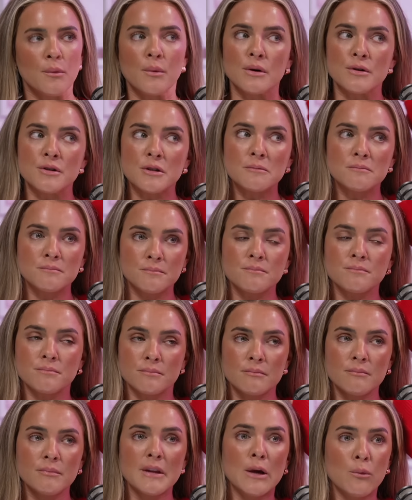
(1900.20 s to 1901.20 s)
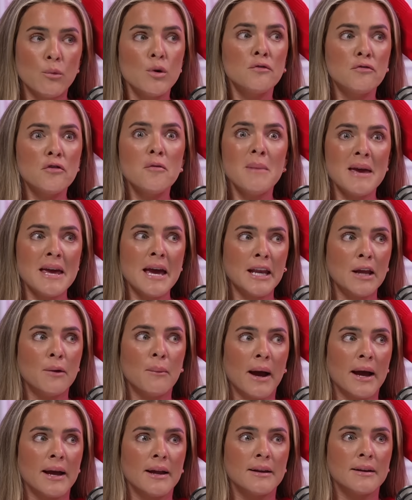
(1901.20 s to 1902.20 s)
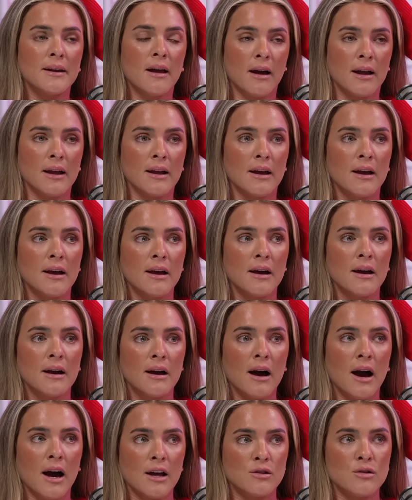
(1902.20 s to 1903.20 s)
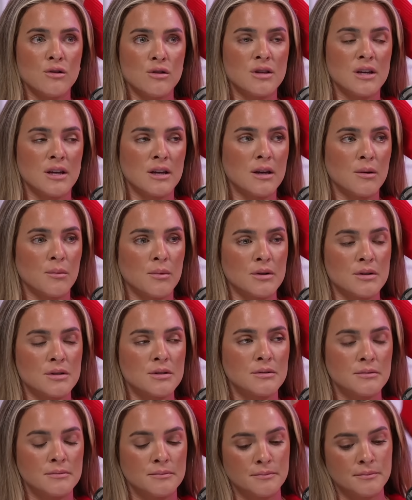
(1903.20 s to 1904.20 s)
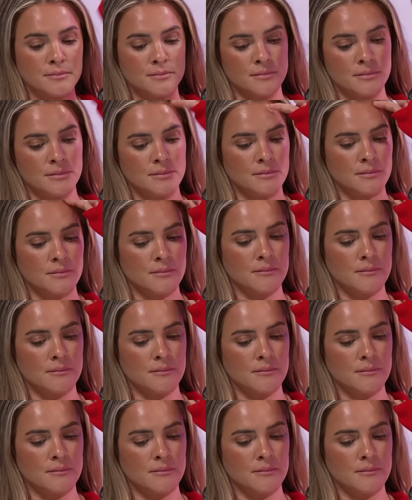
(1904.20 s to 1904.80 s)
would. Mm-hmm. It would for me anyway. Like, yeah. I do think it would. But I